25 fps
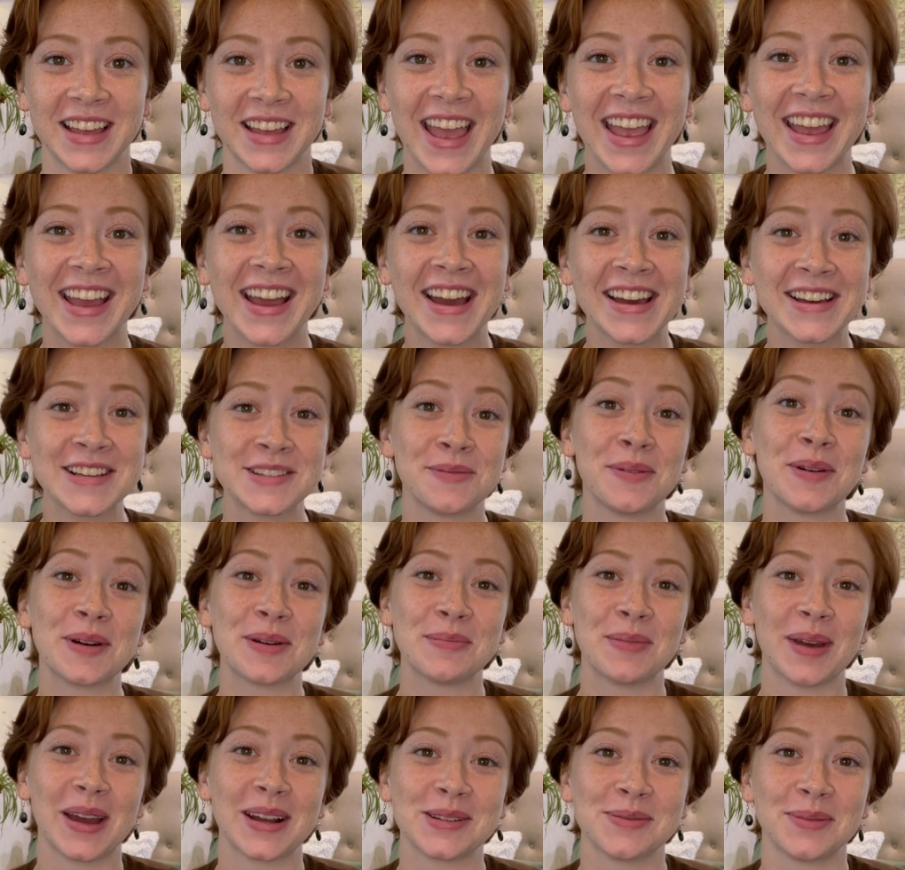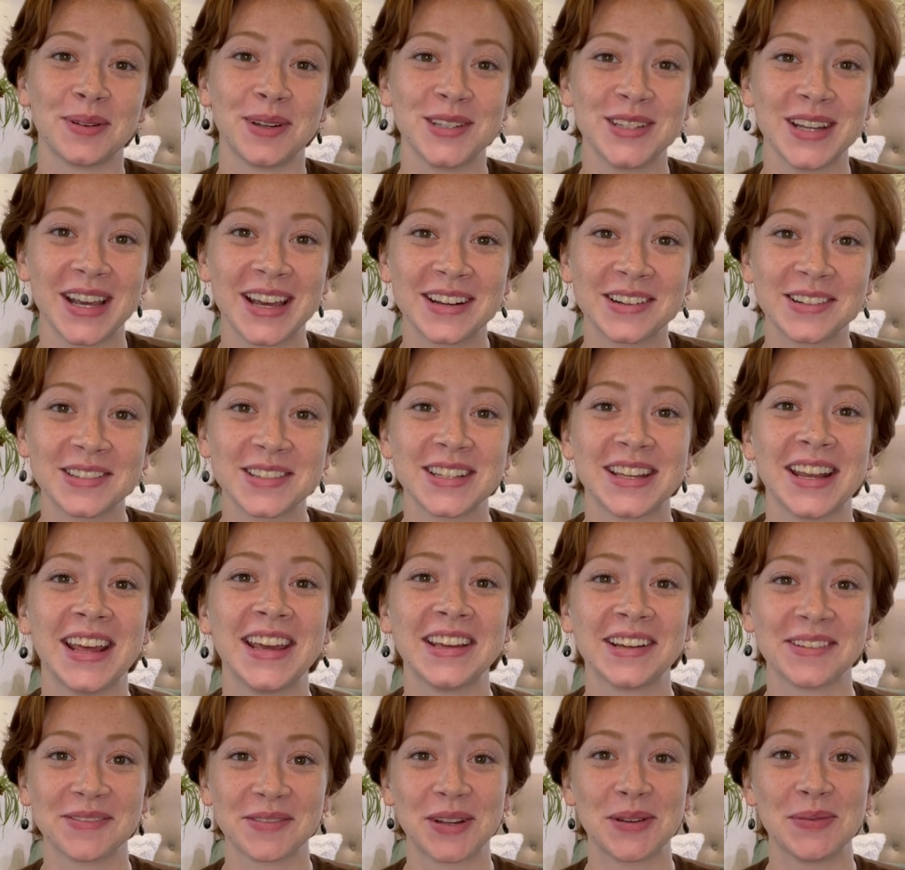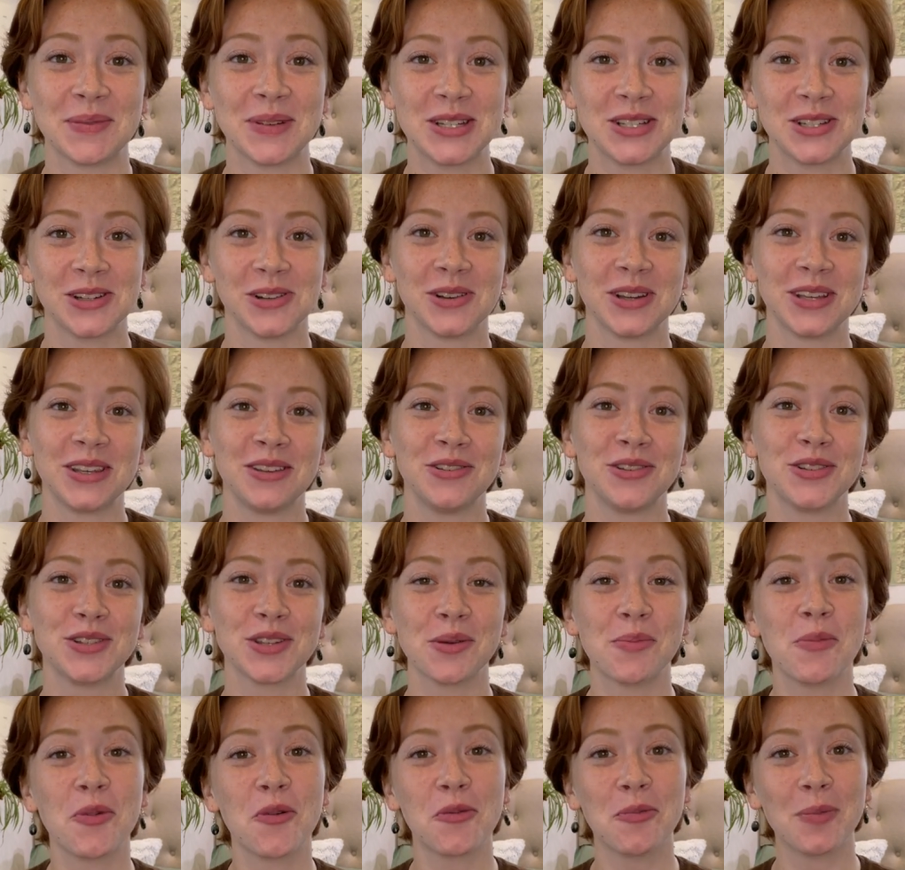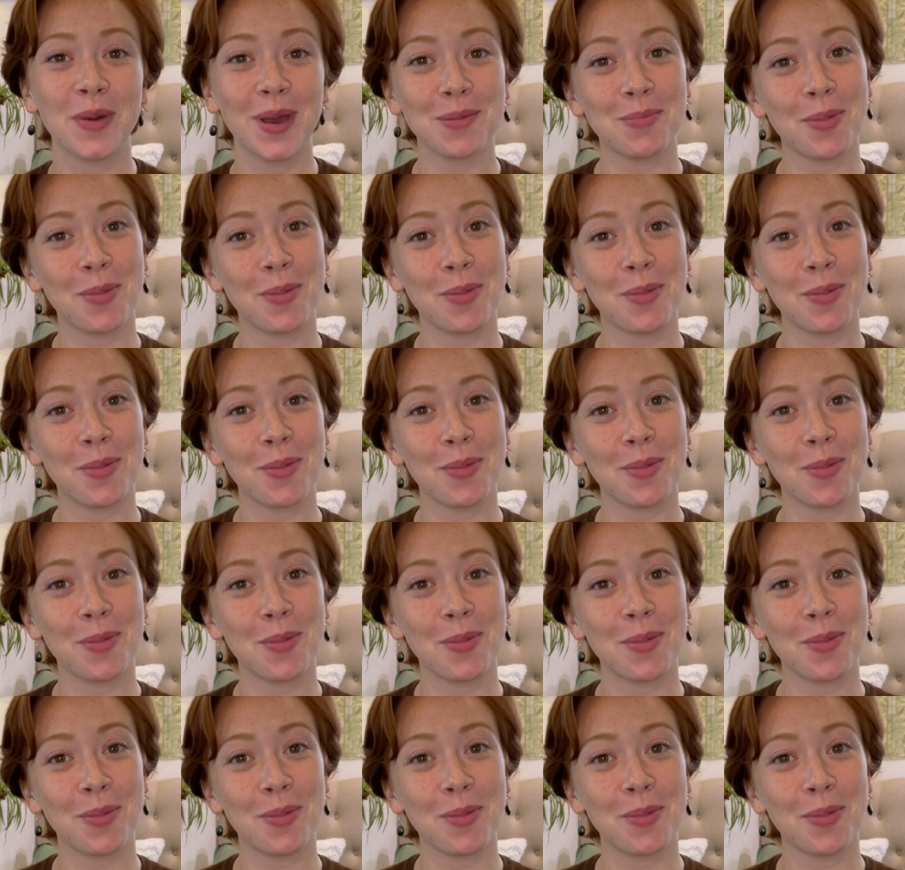Hey guys, welcome back to my channel. Today I'm going to be showing you some of my